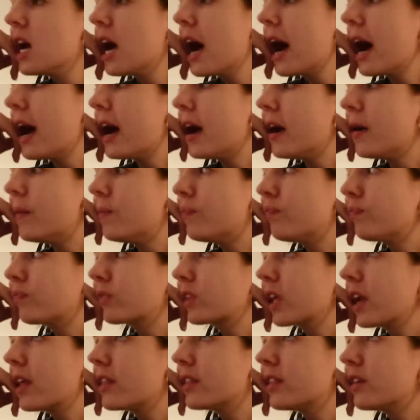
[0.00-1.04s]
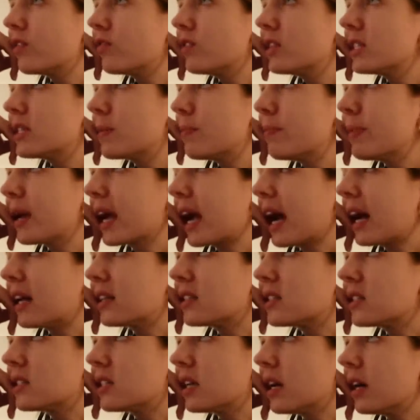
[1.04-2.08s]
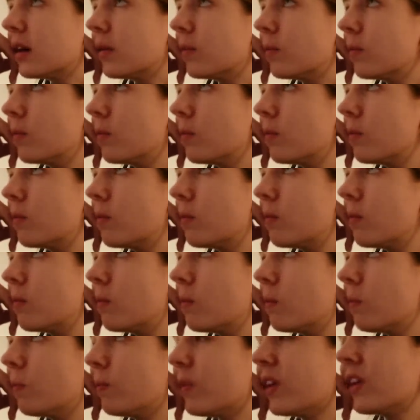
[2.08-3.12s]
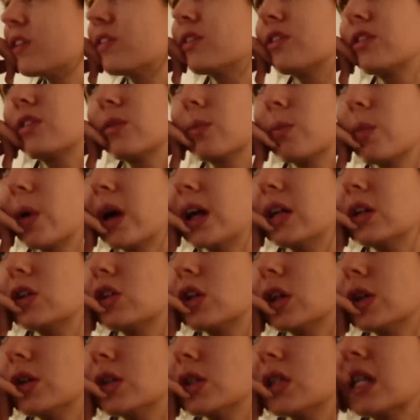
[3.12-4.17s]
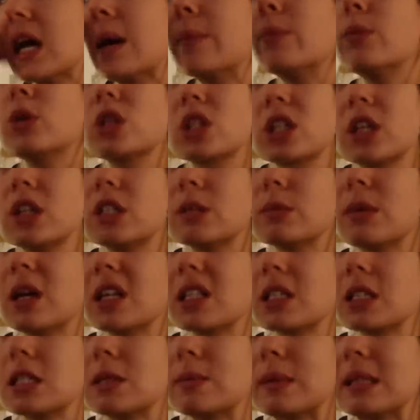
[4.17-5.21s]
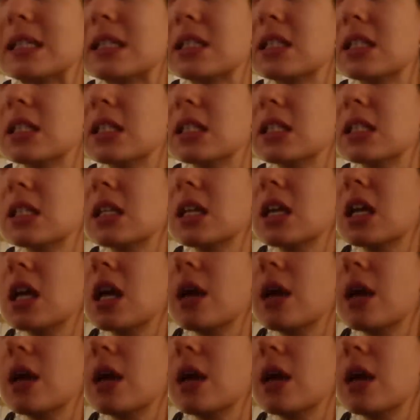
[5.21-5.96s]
There is a big Asda. There's some Waitrose. I must go to Marks and Spencer's.